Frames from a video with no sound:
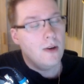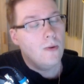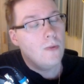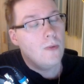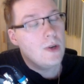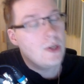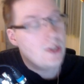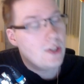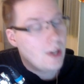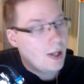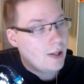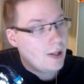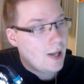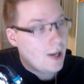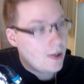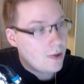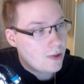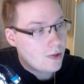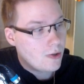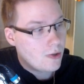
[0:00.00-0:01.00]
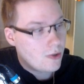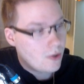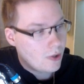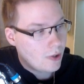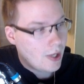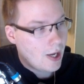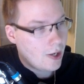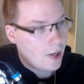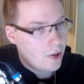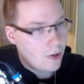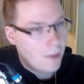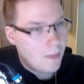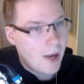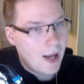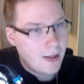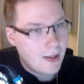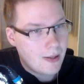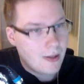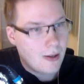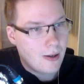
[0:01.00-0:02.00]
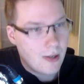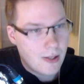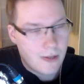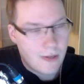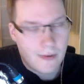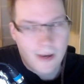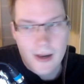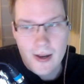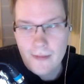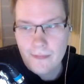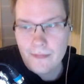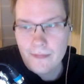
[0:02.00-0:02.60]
which allows her to lock command cards, right?